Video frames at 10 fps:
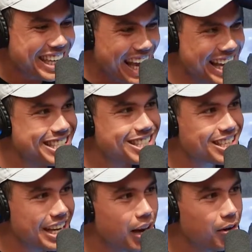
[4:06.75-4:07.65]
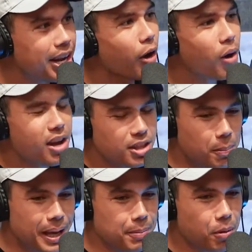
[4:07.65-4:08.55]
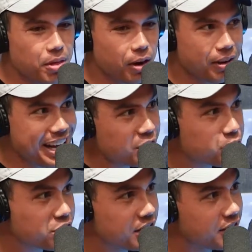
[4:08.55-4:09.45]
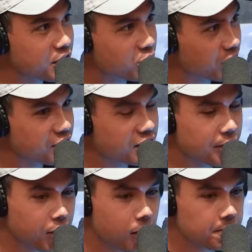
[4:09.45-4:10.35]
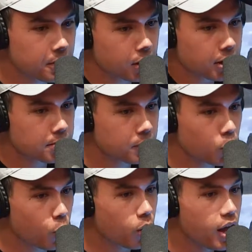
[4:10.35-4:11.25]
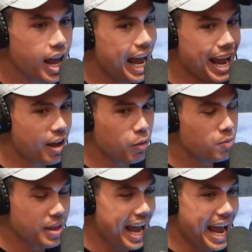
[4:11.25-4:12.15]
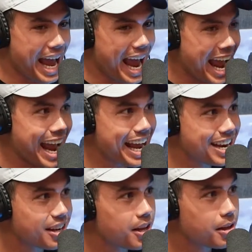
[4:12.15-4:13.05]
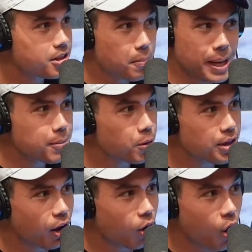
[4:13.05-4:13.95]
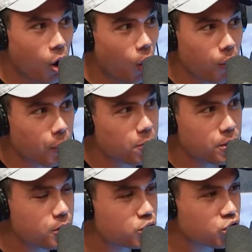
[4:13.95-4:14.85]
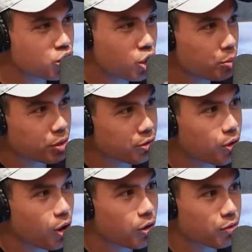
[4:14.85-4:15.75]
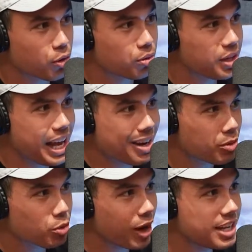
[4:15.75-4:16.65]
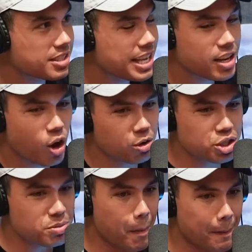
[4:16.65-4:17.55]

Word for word: case scenario, the people that are interested in this sort of stuff go, okay, cool, and the people that are super far for the animal rights thing are just